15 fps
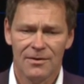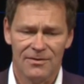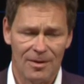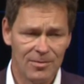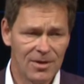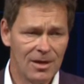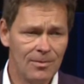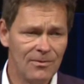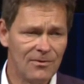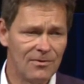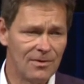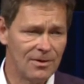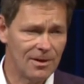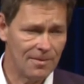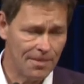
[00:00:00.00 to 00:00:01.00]

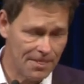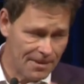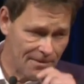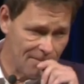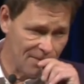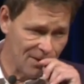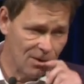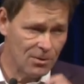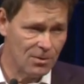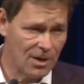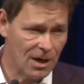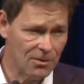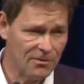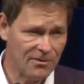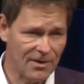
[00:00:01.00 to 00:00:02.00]
Sometimes um, we go
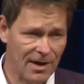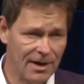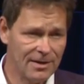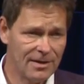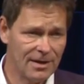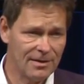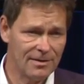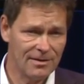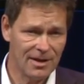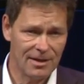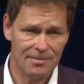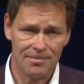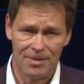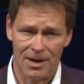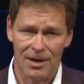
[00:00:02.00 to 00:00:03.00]
outside and
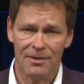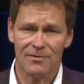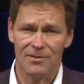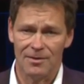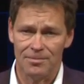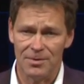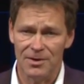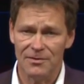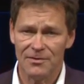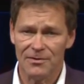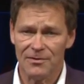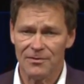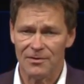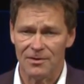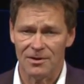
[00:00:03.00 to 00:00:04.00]
get parts and pieces,